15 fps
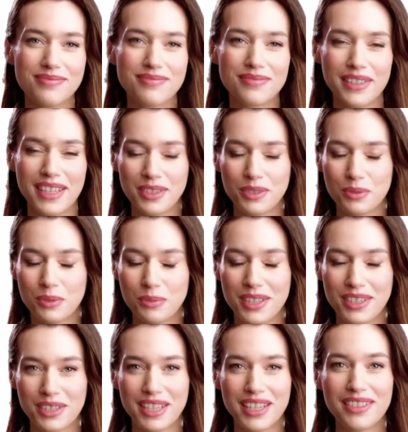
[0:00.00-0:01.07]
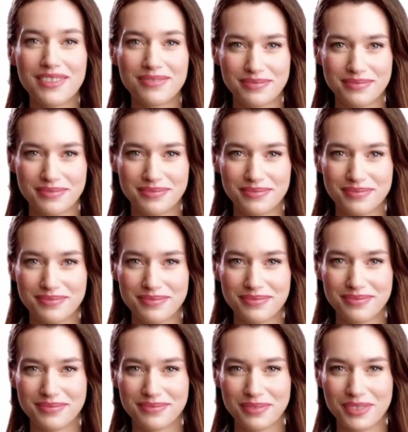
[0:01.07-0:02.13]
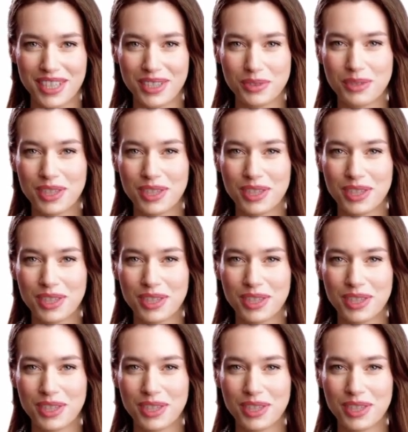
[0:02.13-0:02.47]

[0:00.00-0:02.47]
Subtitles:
Thanks for watching. Please